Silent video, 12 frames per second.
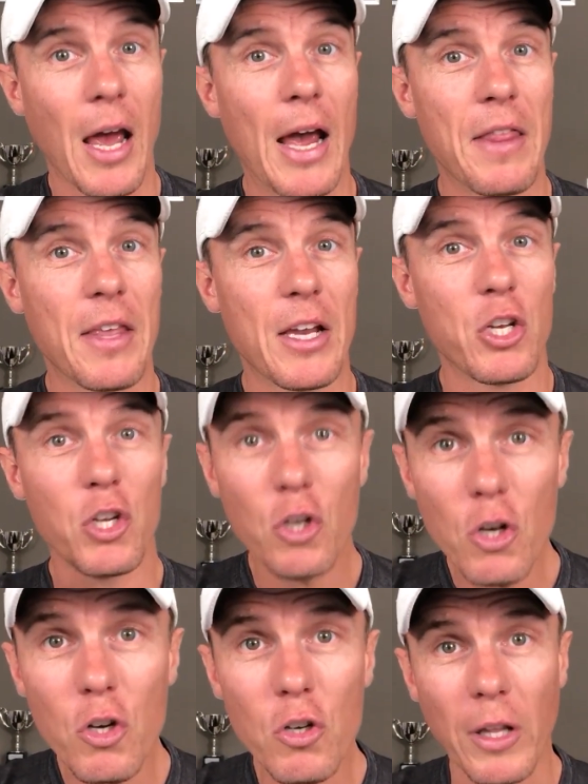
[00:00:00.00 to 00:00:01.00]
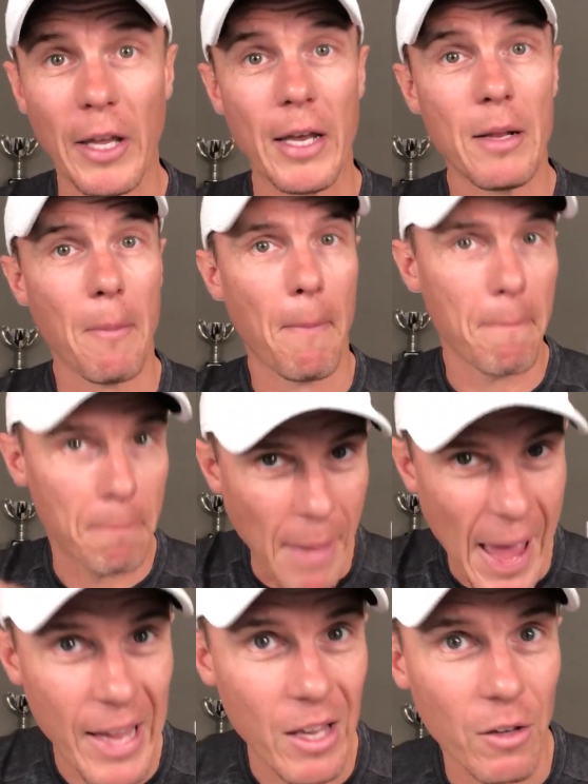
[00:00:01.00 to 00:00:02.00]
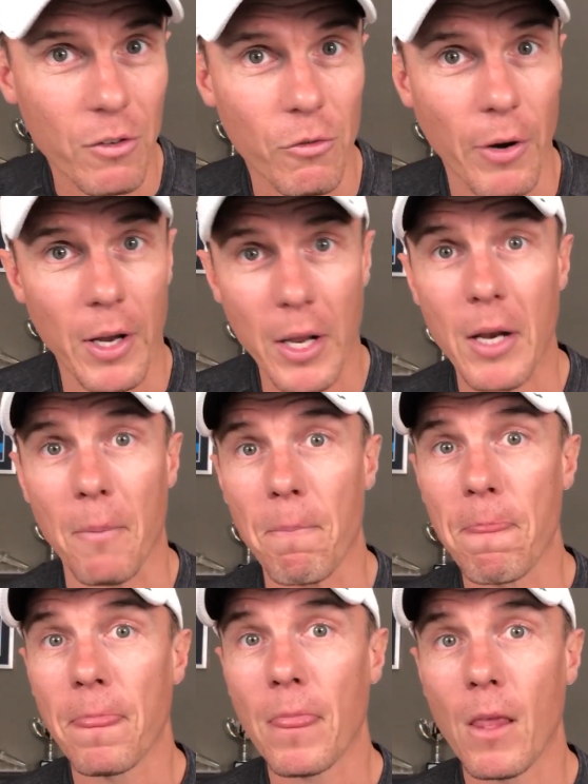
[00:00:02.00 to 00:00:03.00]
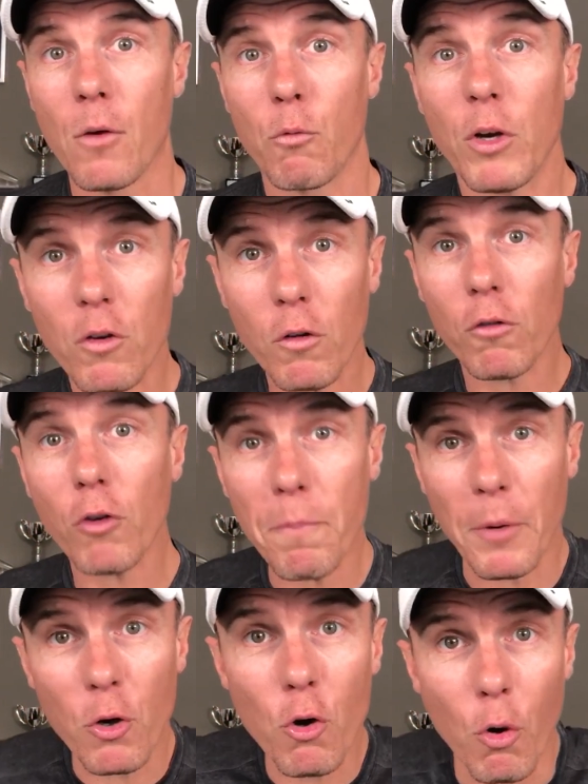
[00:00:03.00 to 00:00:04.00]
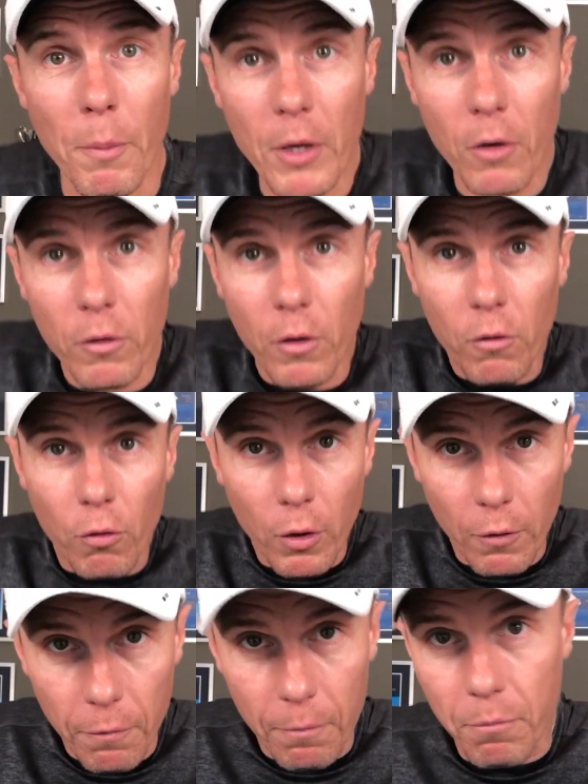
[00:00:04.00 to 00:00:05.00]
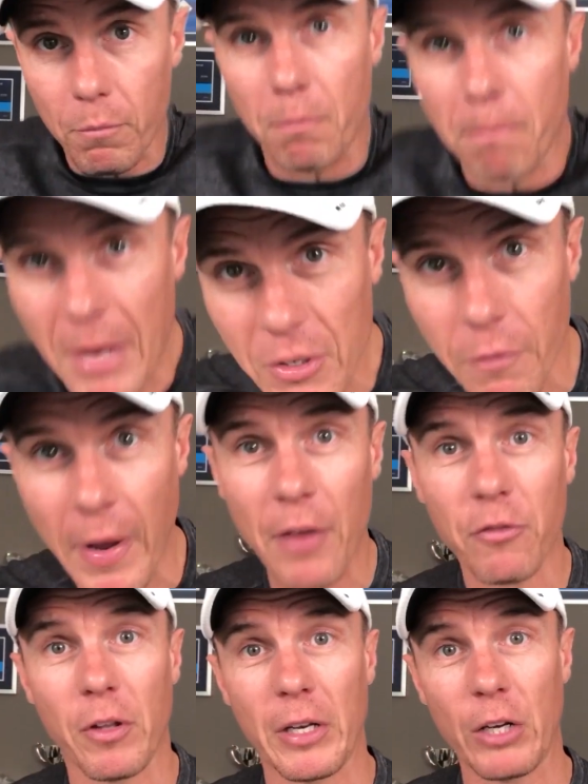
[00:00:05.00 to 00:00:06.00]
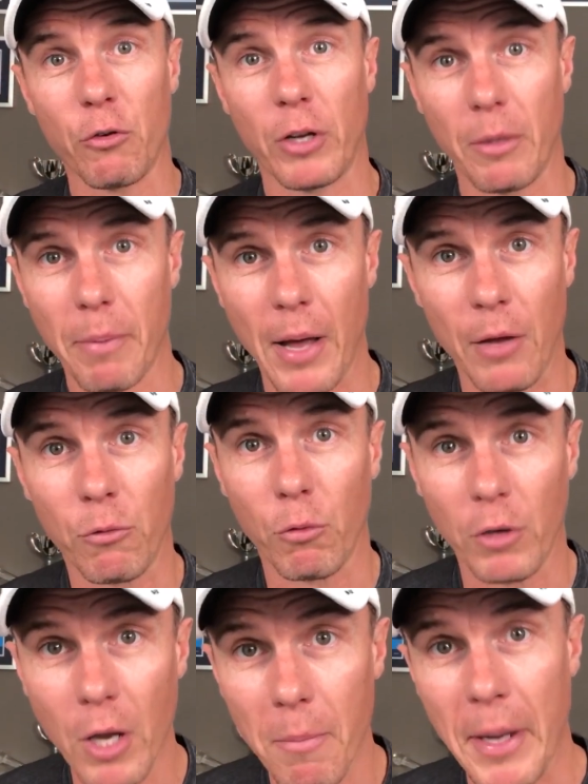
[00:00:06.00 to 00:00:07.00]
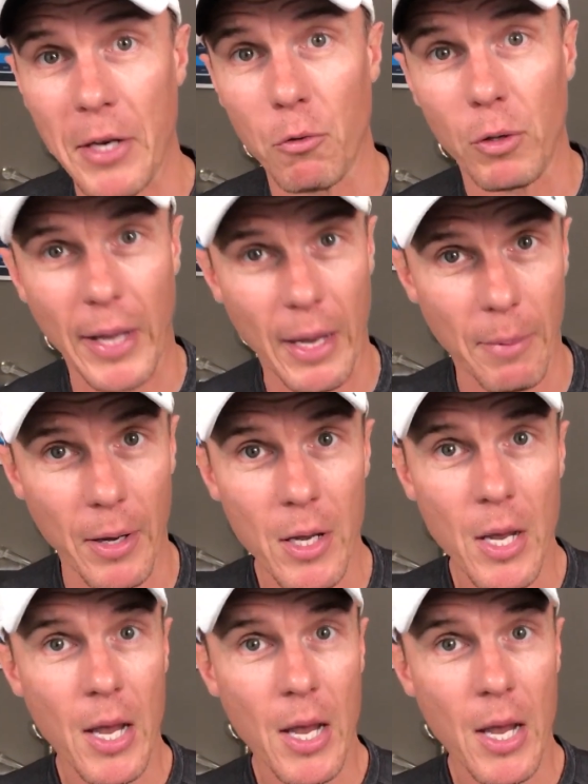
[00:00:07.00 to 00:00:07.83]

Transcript: and then usually bang, you're straight in, which is super cool because it's sort of much faster than entering a password, no manual labor.